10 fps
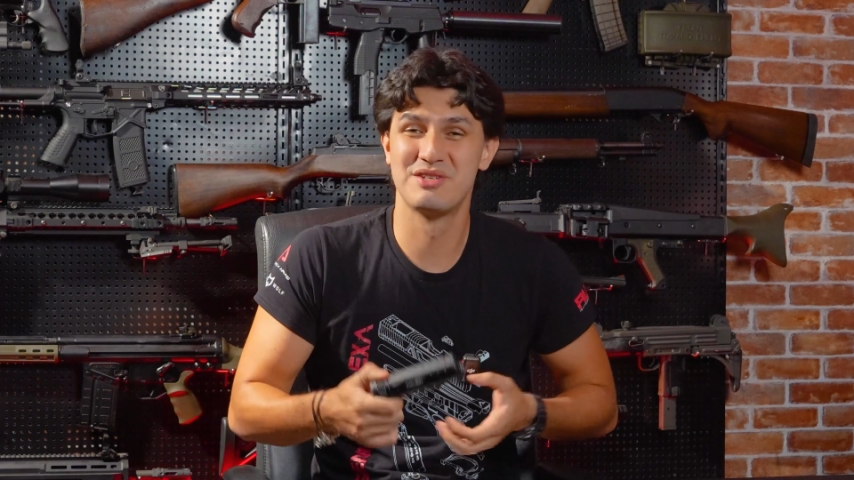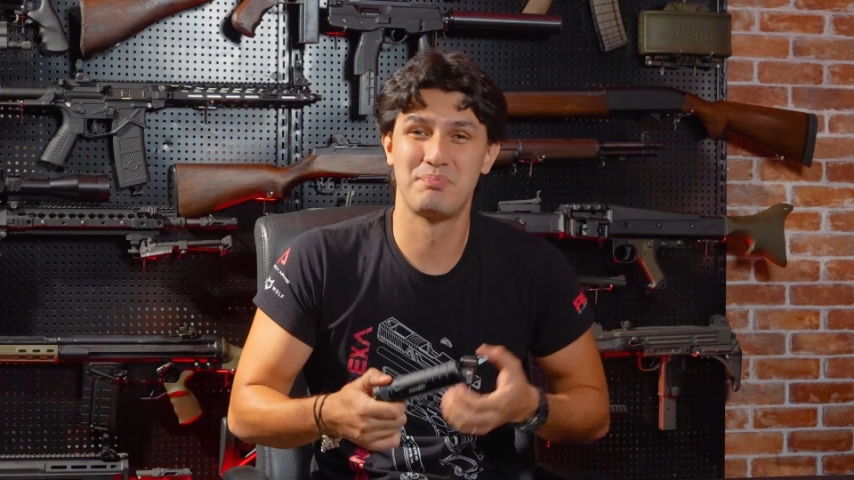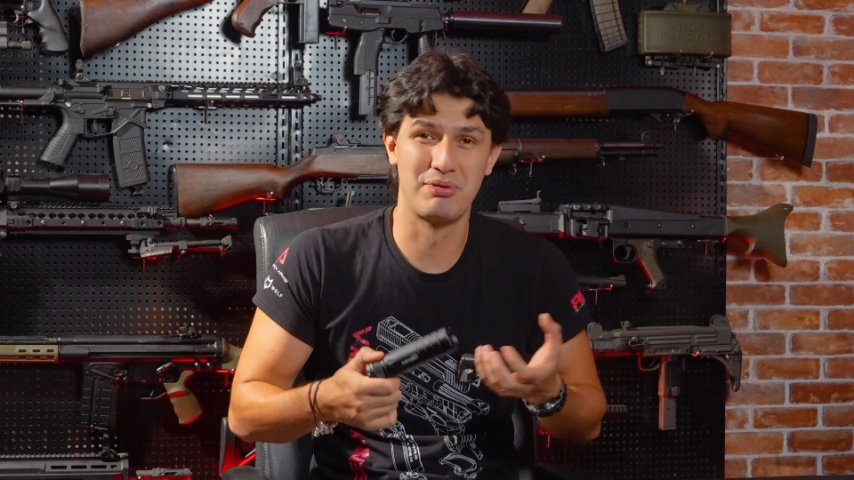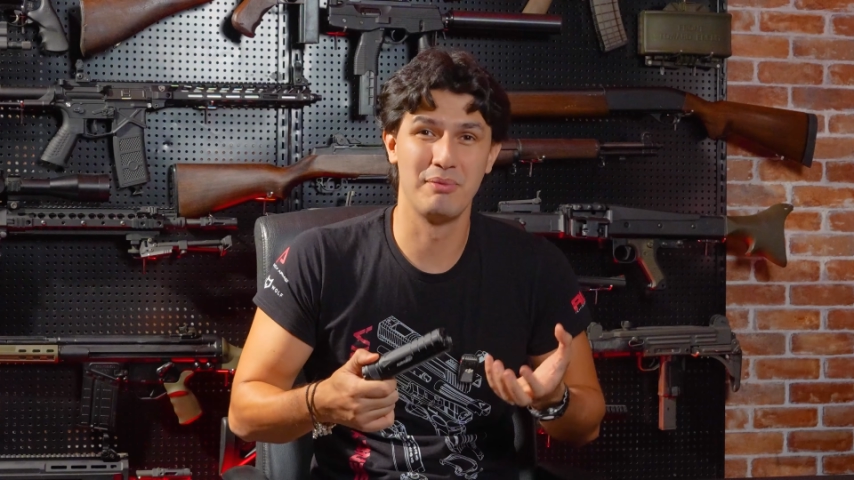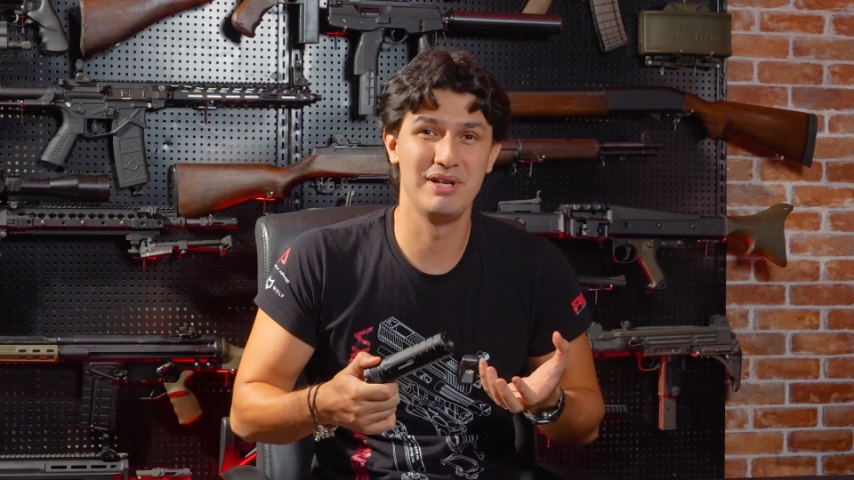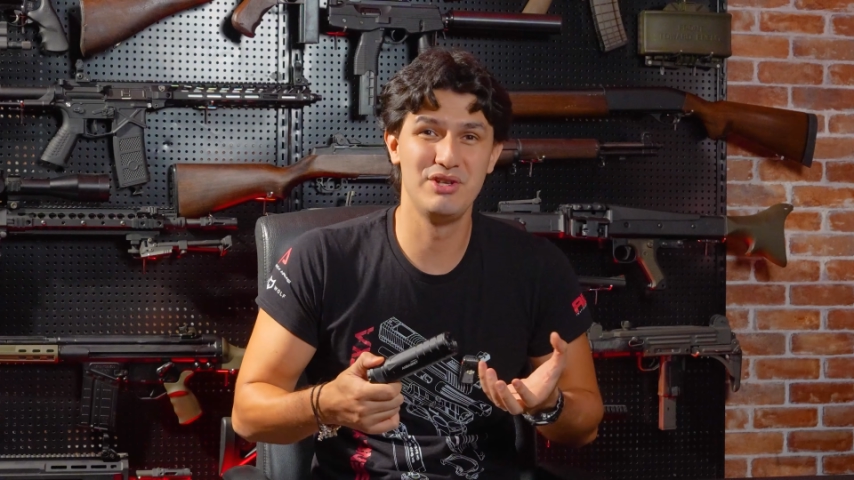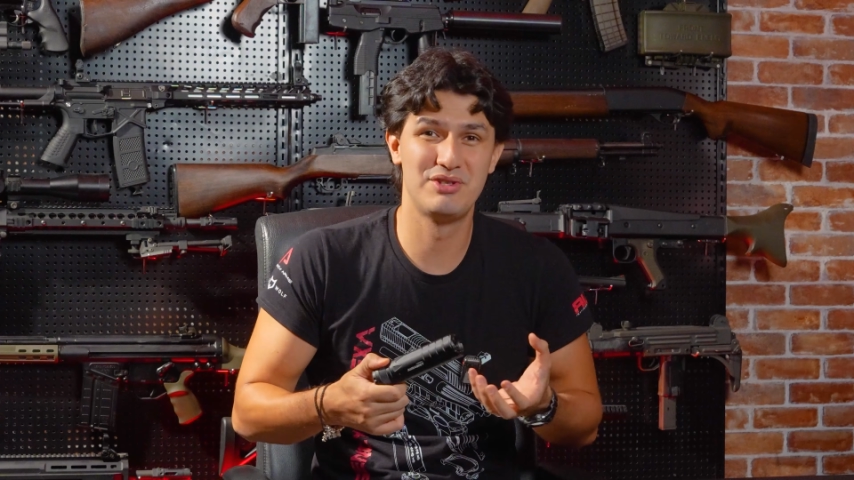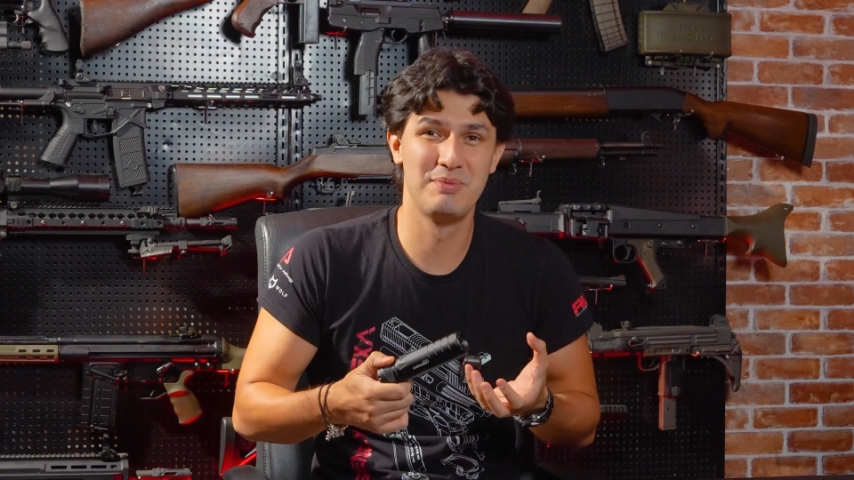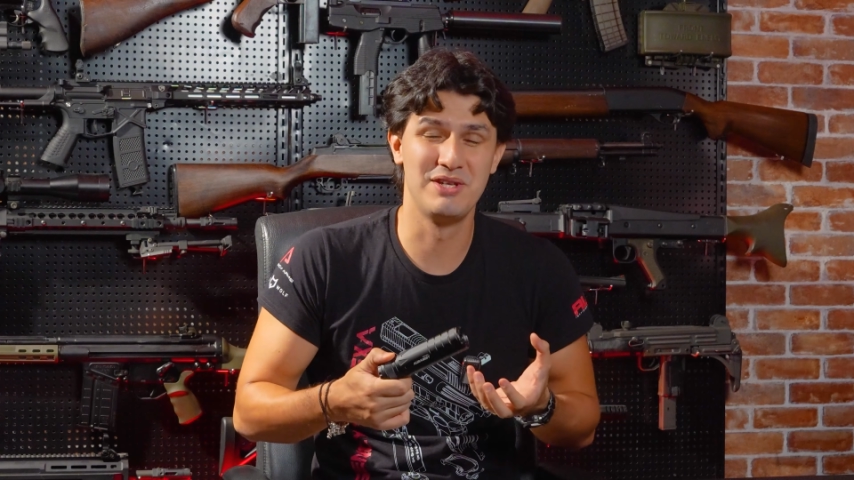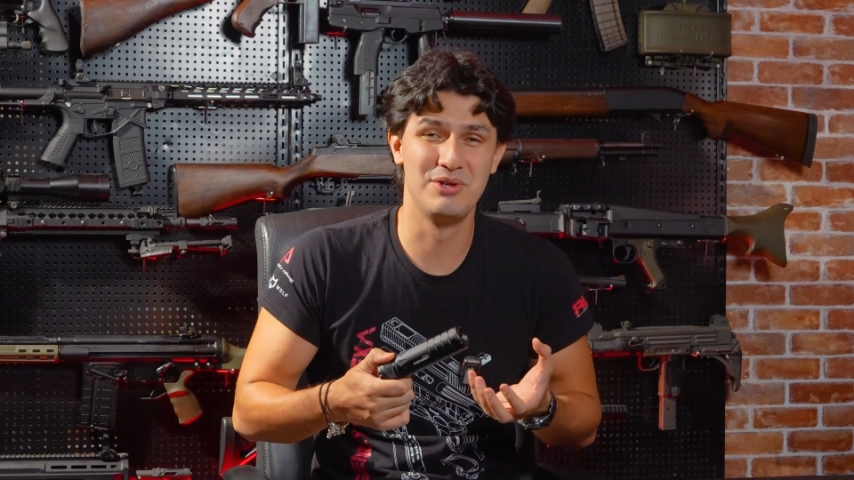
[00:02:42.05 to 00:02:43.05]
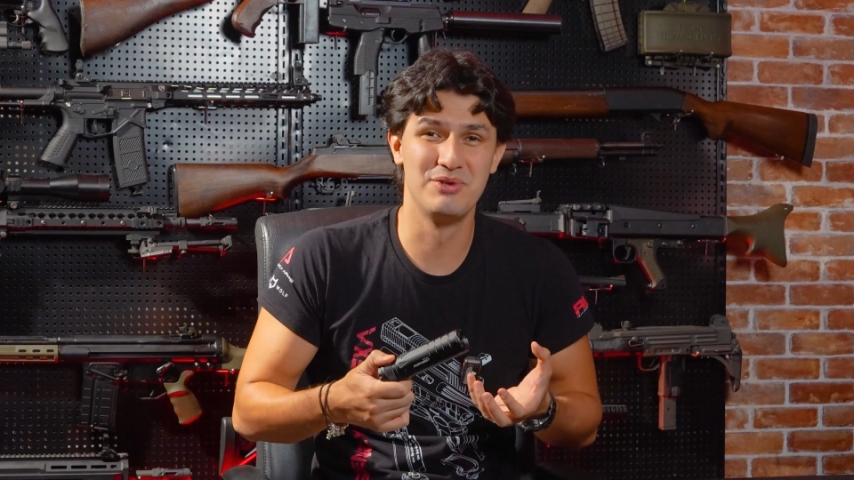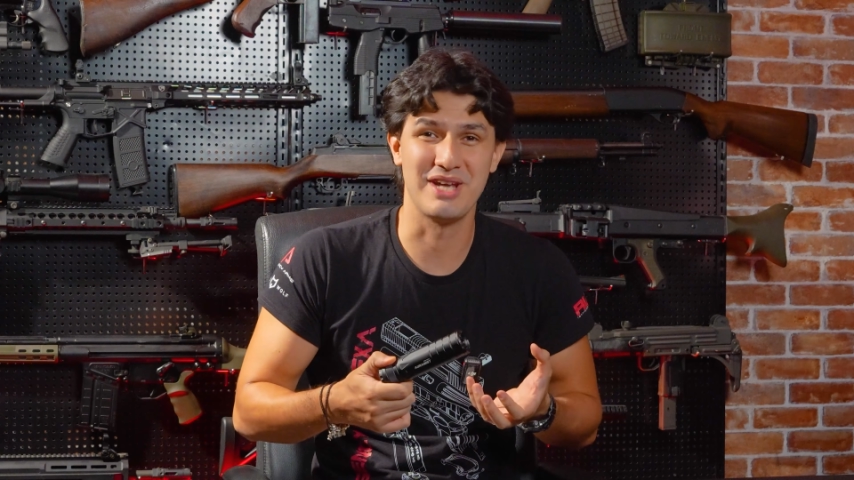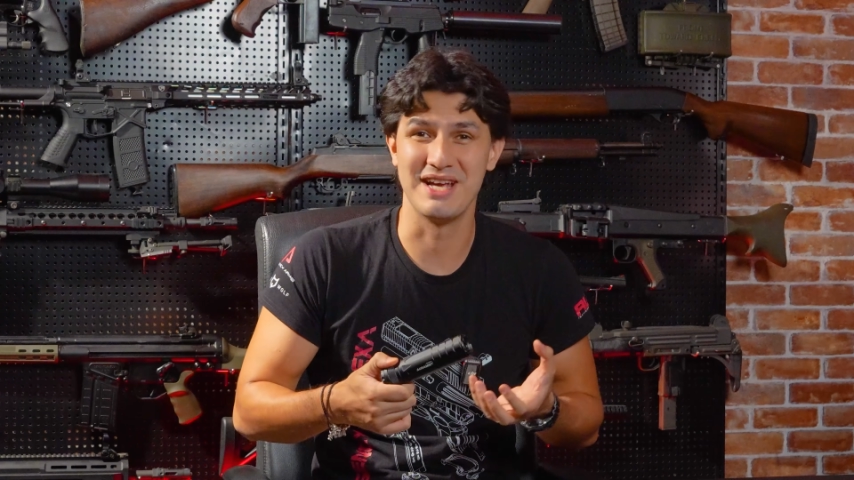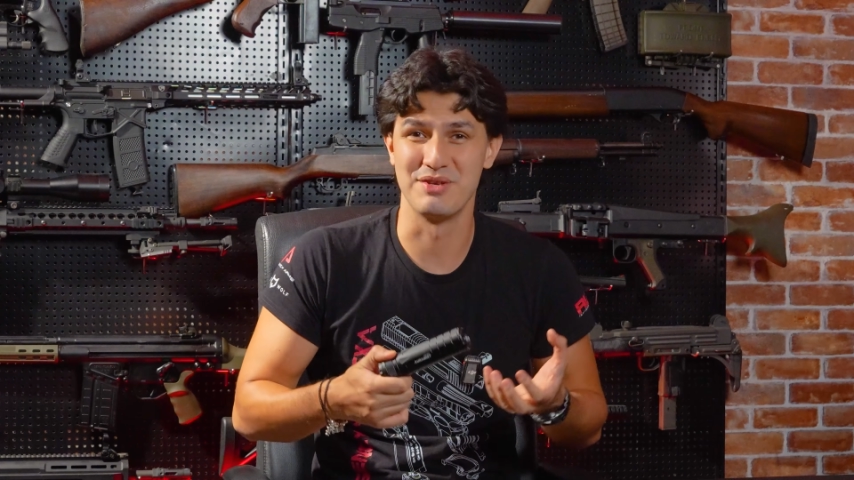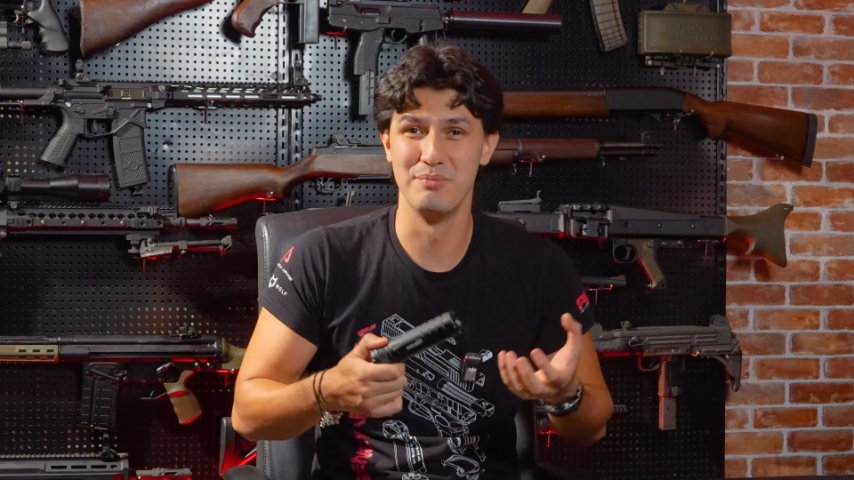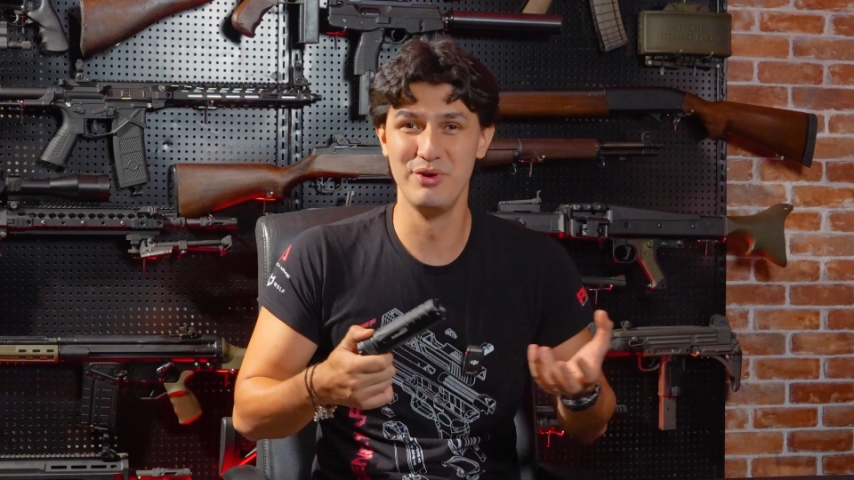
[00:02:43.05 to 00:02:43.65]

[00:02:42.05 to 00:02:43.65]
is probably to be used as a